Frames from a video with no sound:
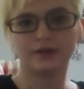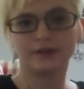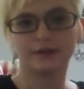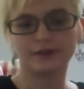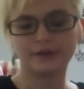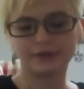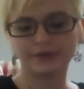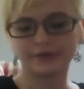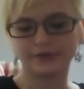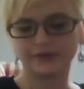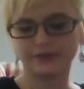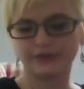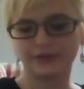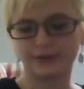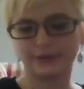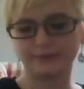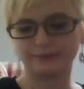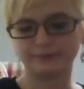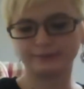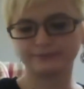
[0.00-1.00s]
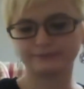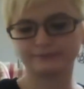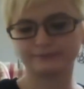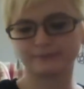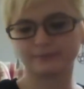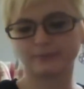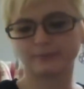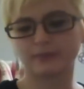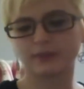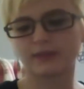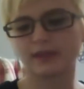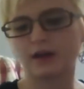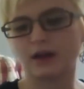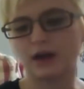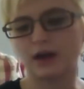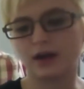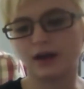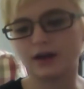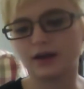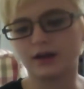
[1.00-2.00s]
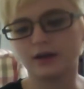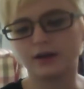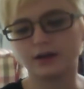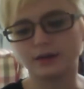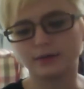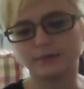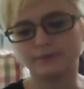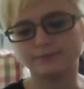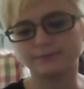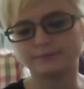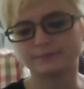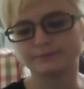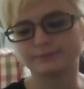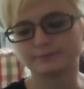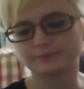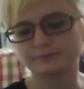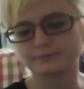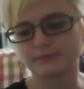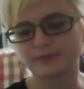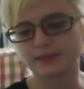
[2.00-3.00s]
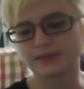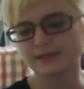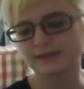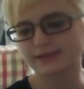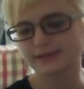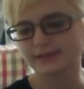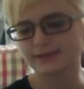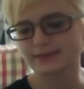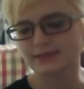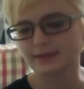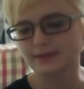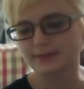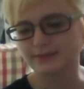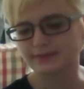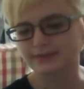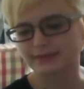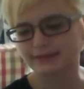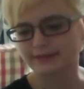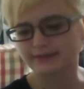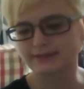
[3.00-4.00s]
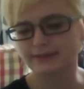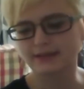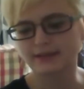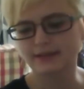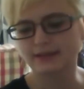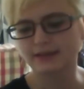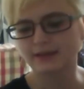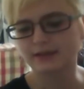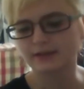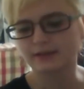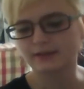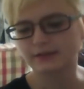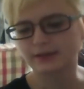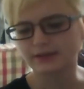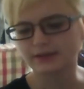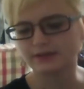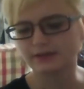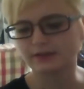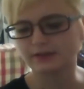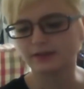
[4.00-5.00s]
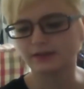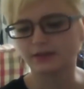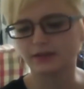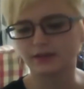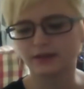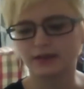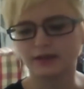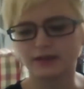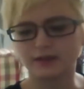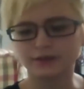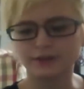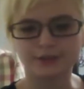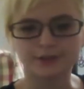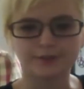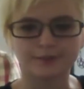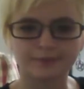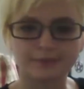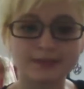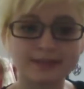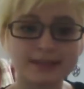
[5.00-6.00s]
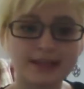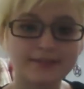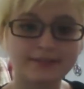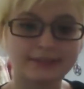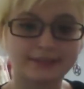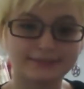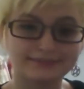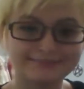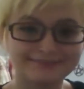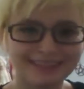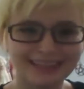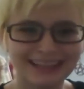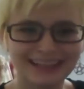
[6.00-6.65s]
go through them. 6, that was 6, right? Sure. 7.